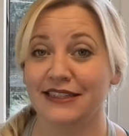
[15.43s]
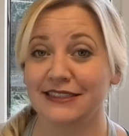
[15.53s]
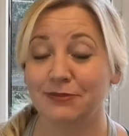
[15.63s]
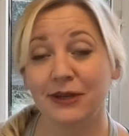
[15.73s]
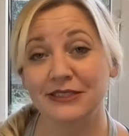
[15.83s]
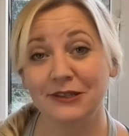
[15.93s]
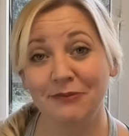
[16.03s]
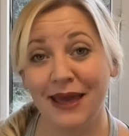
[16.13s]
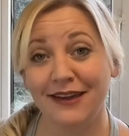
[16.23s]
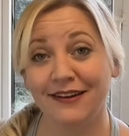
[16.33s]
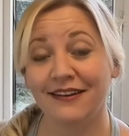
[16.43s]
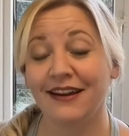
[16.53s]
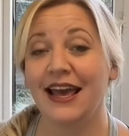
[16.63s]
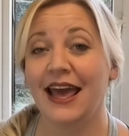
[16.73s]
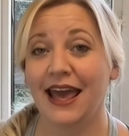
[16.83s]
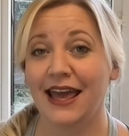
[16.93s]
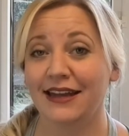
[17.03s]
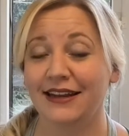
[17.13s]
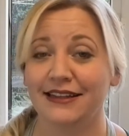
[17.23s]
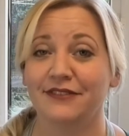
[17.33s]
espresso maker
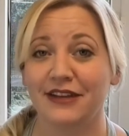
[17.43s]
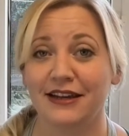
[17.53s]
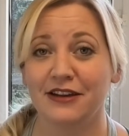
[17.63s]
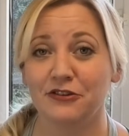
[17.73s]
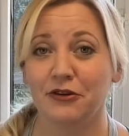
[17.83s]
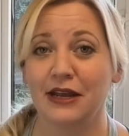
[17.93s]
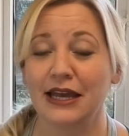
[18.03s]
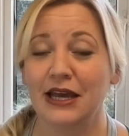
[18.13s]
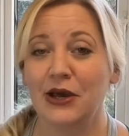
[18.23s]
and I live in a country